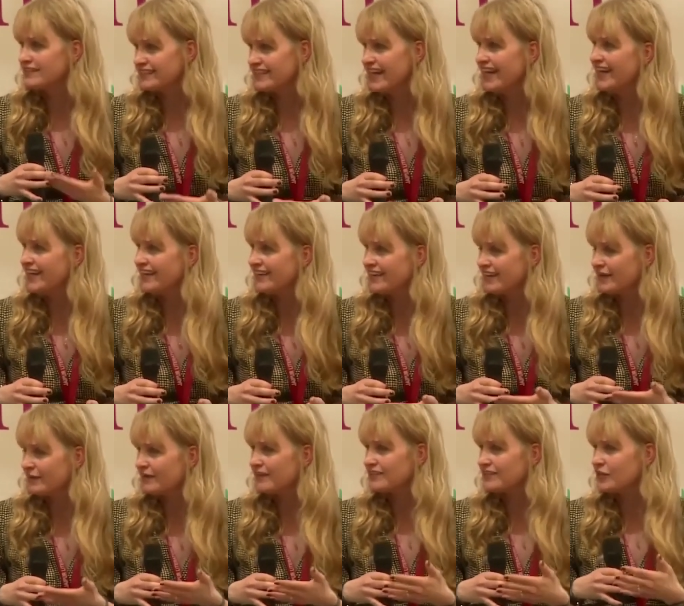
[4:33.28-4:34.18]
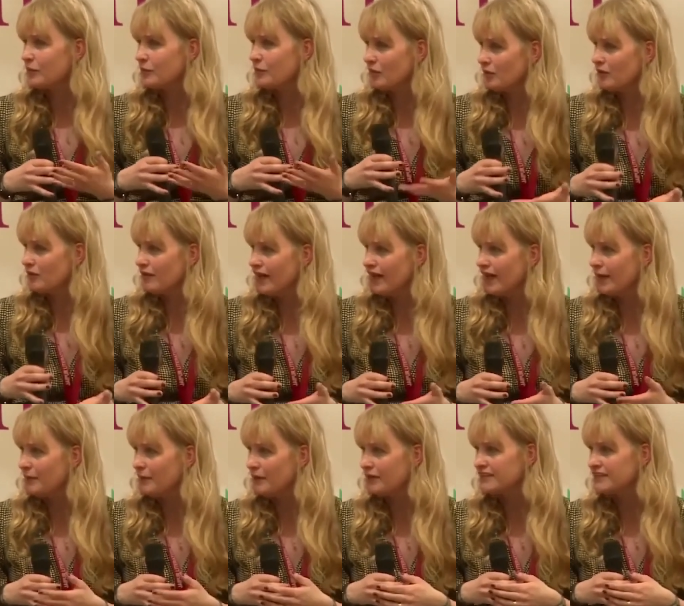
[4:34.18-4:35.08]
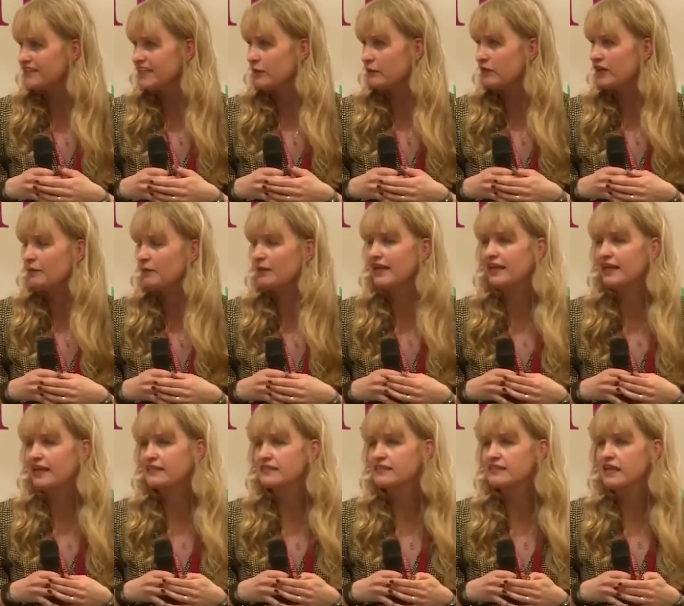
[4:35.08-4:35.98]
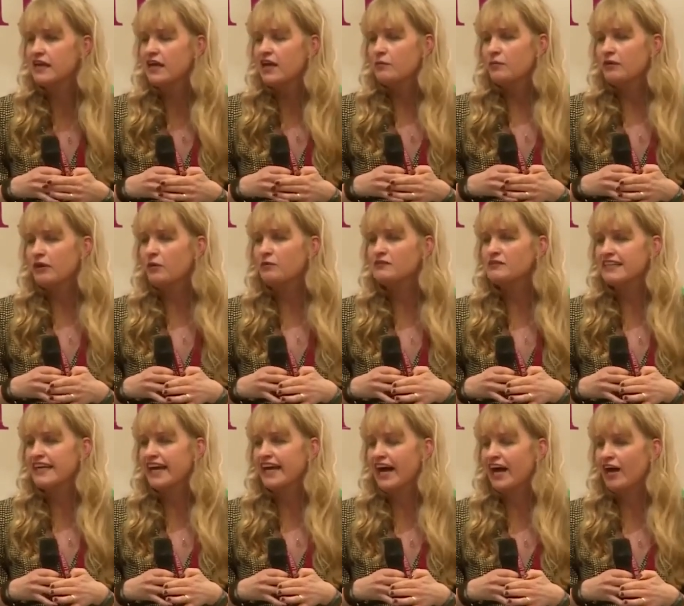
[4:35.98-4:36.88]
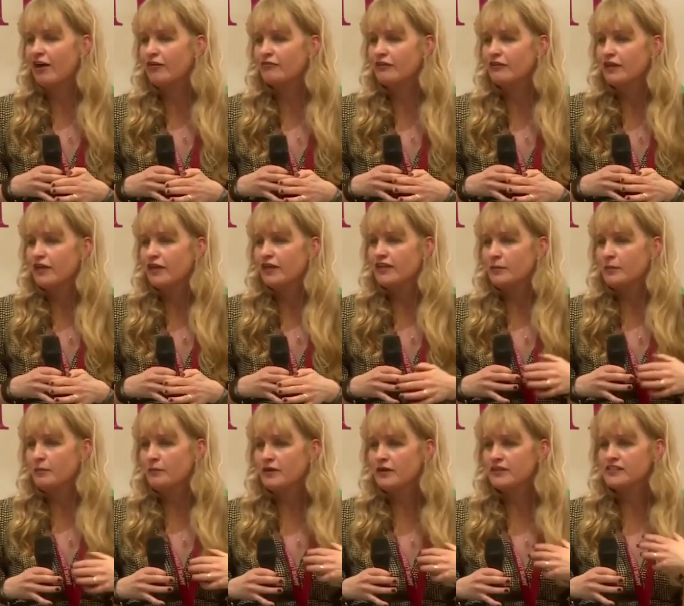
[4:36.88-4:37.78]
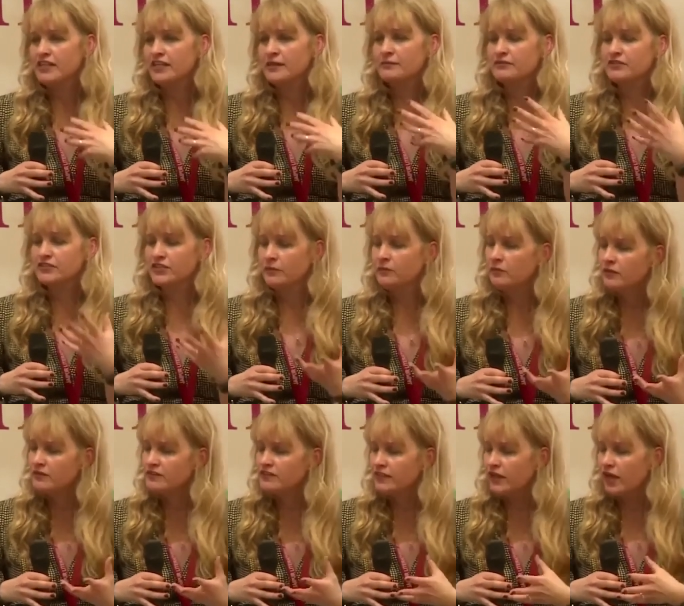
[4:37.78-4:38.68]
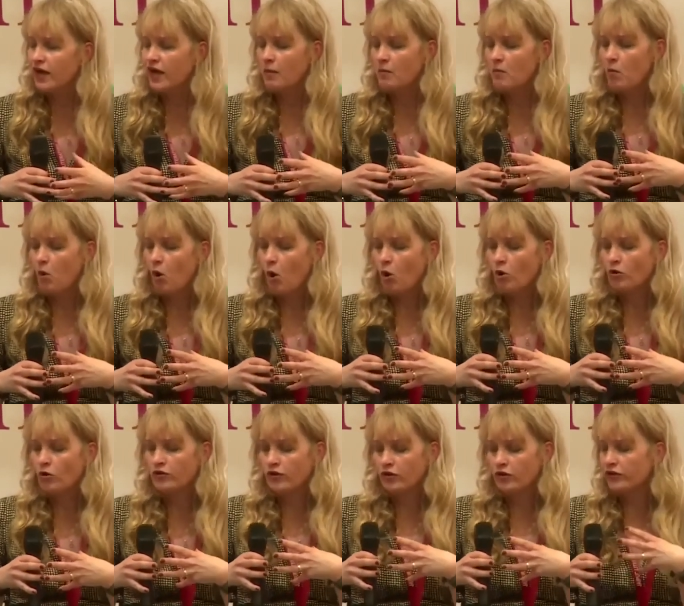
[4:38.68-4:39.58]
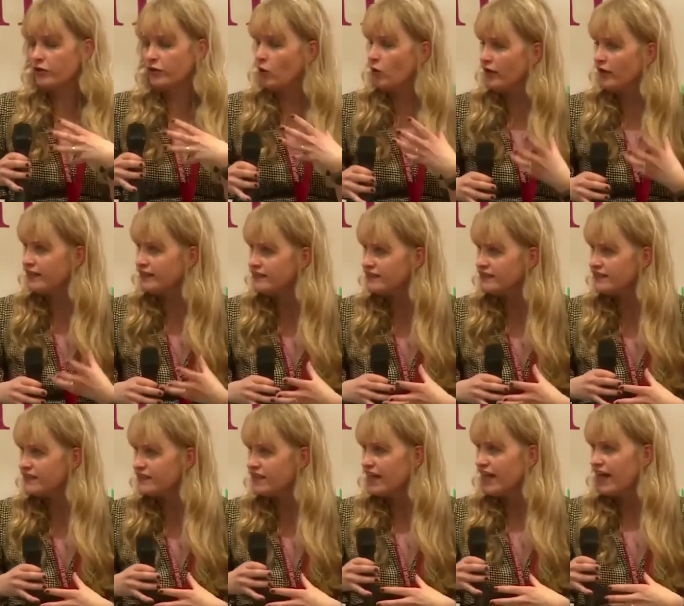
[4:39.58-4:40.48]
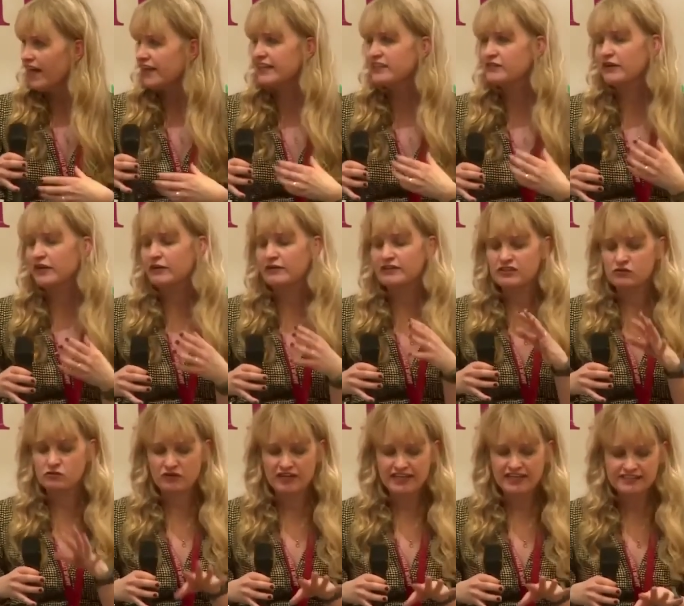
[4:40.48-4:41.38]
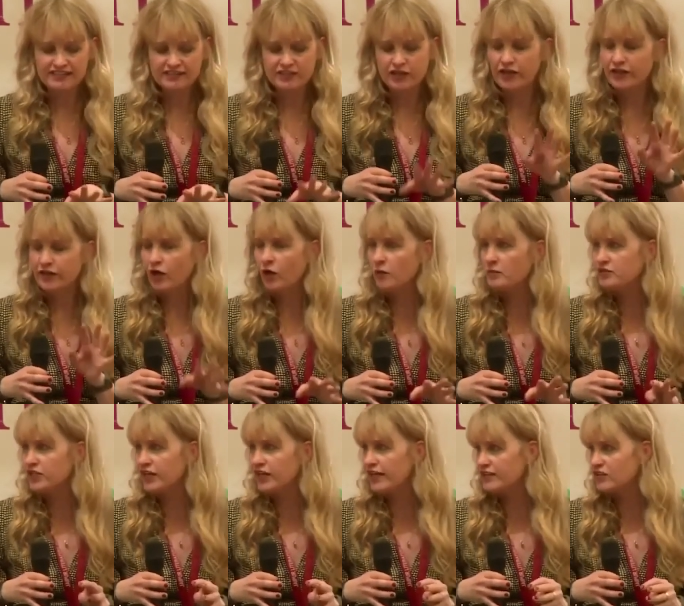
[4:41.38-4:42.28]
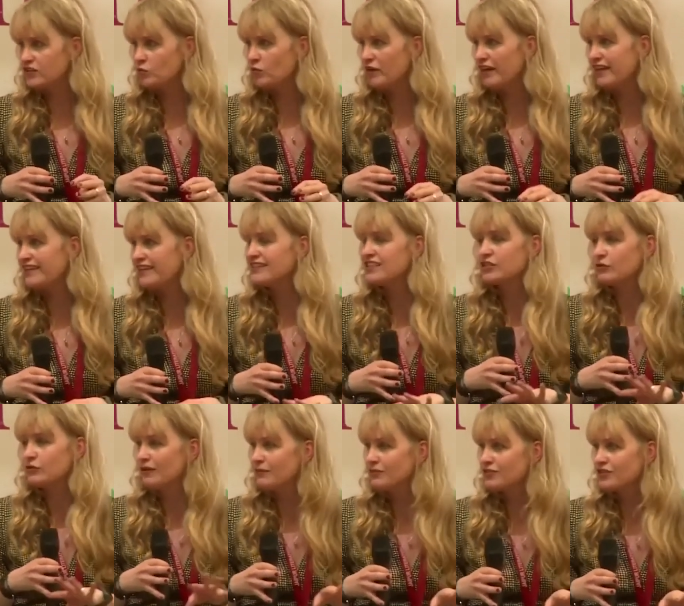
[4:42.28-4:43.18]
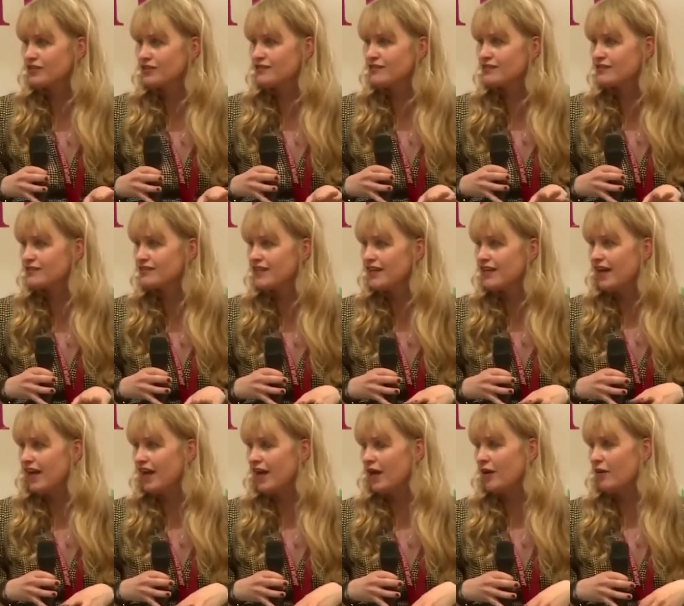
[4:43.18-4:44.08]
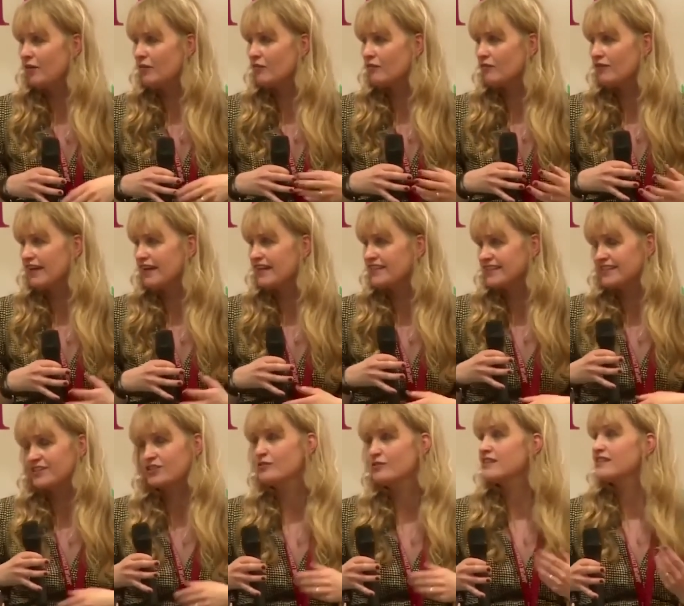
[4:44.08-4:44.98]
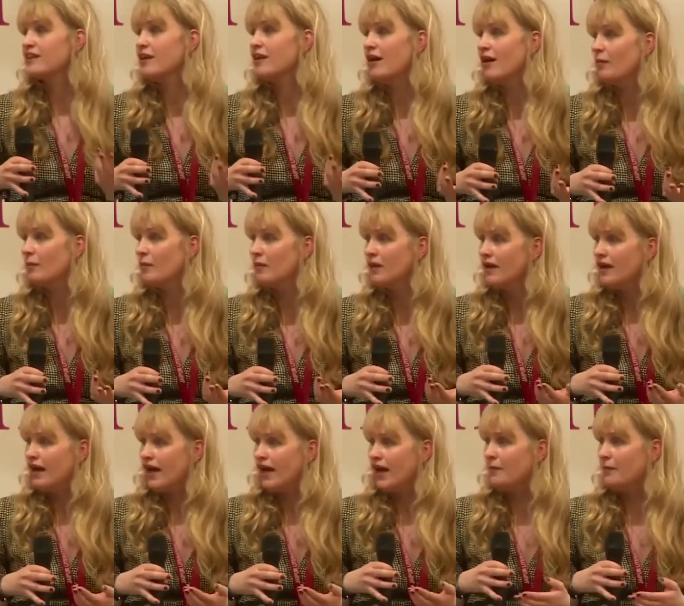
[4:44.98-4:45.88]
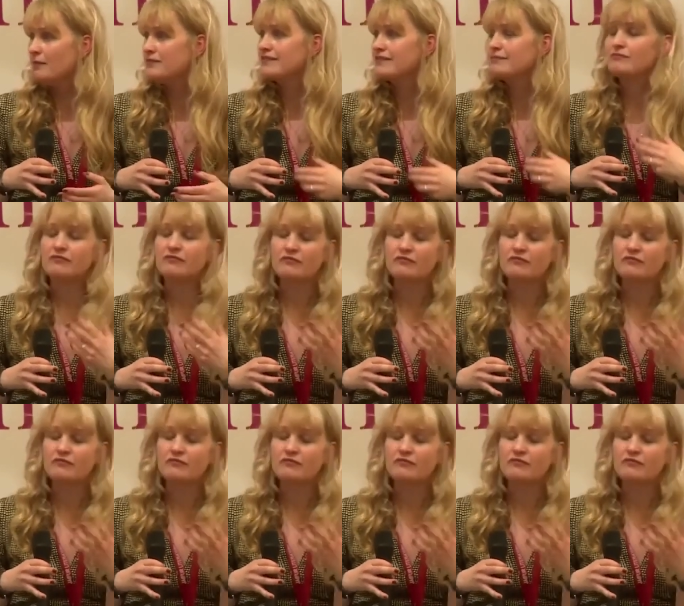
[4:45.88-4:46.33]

people who understand the symbol, understand what it means. We obviously have the Muslim symbols on the coins, and there's various rings, there's other objects with inscriptions relating to Islam